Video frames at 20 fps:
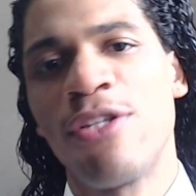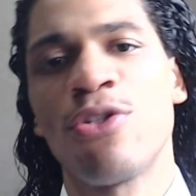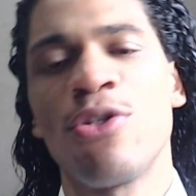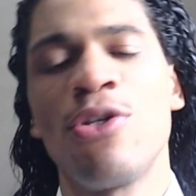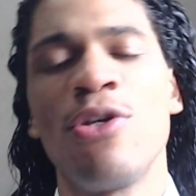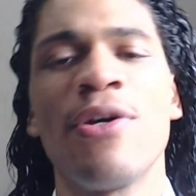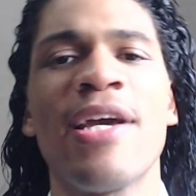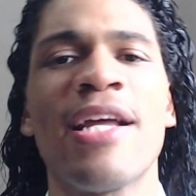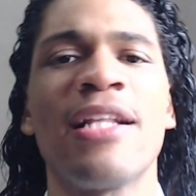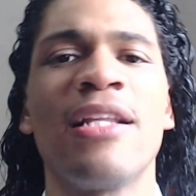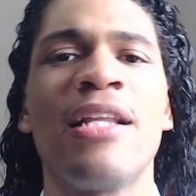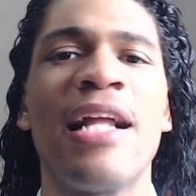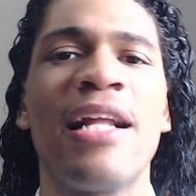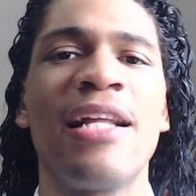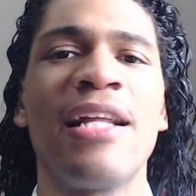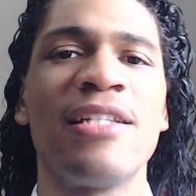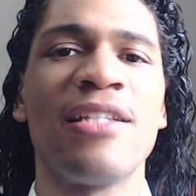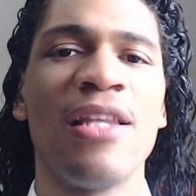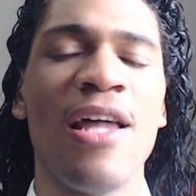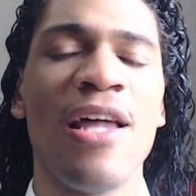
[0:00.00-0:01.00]
So you get a lot of
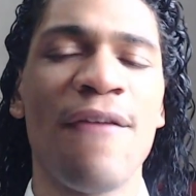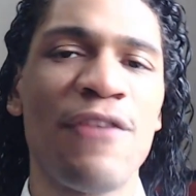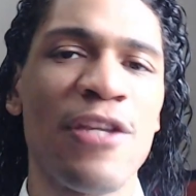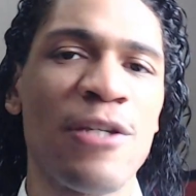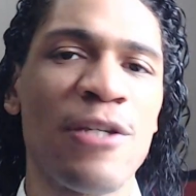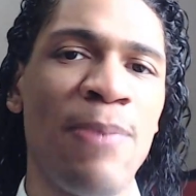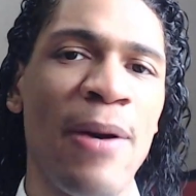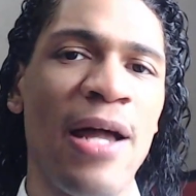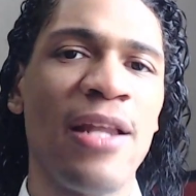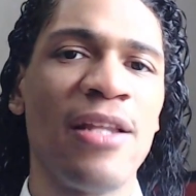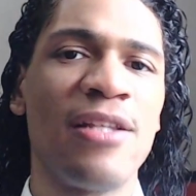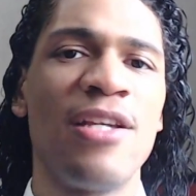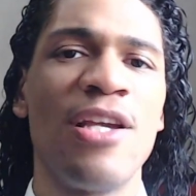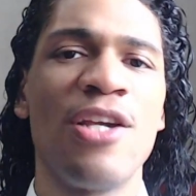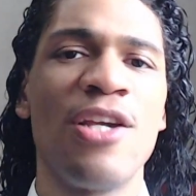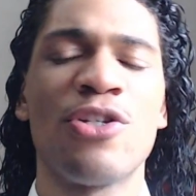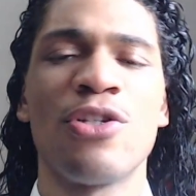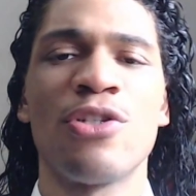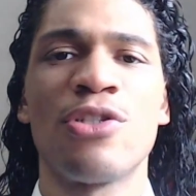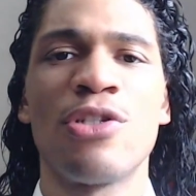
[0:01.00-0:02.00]
these leftist
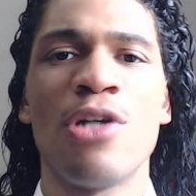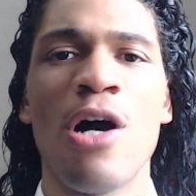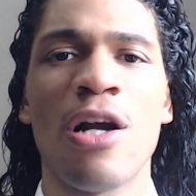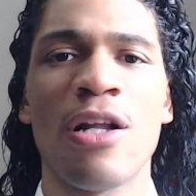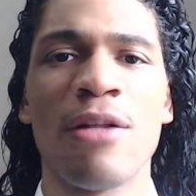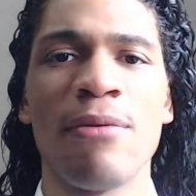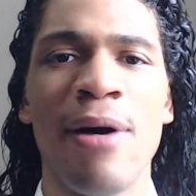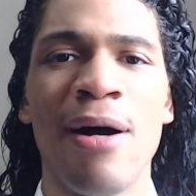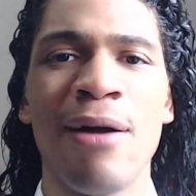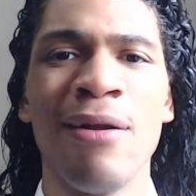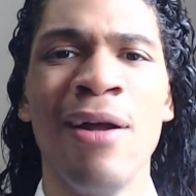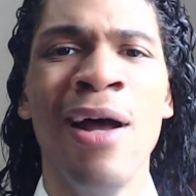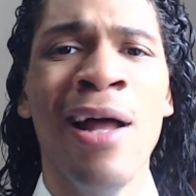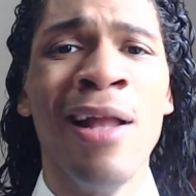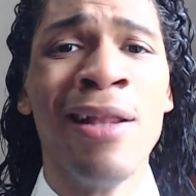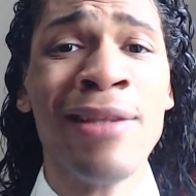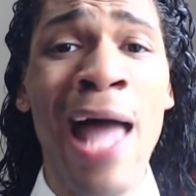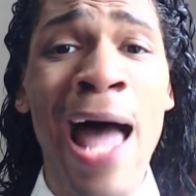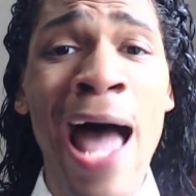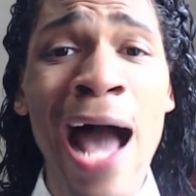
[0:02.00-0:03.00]
politicians talking about
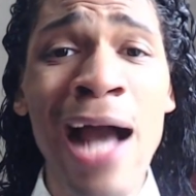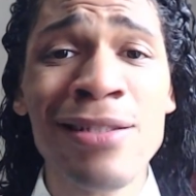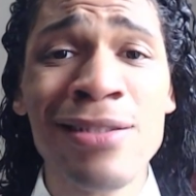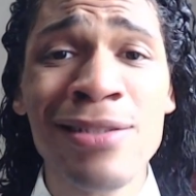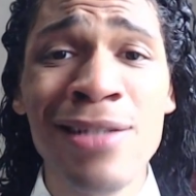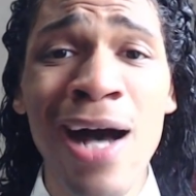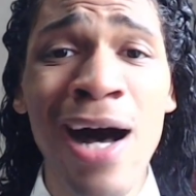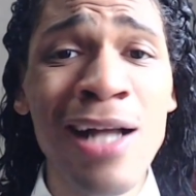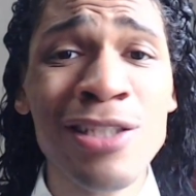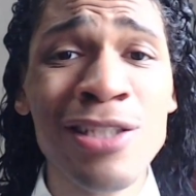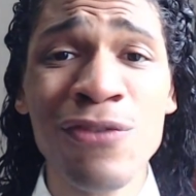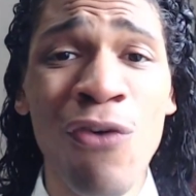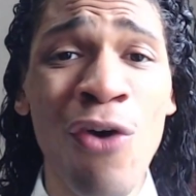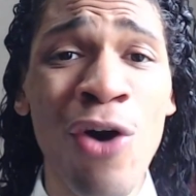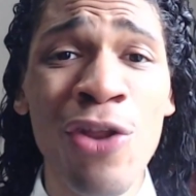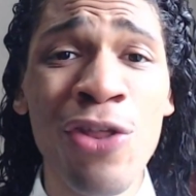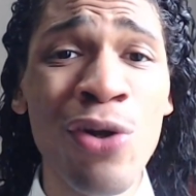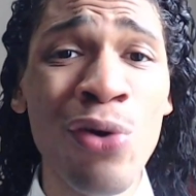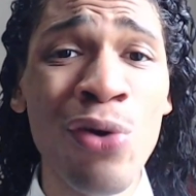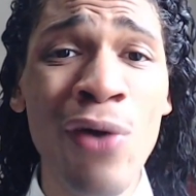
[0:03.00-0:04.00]
tax cuts for
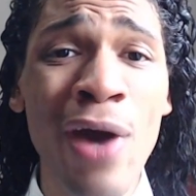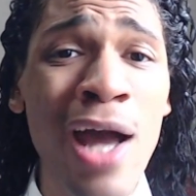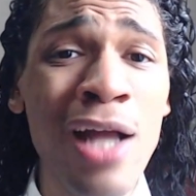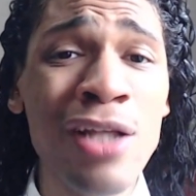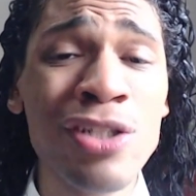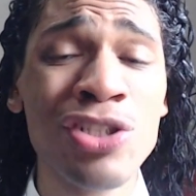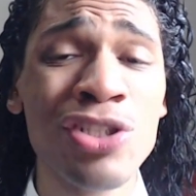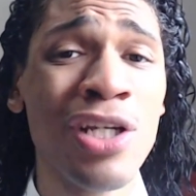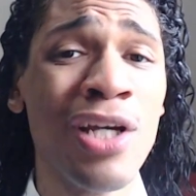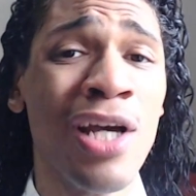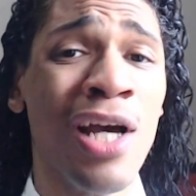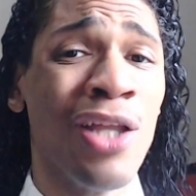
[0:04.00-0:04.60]
the rich.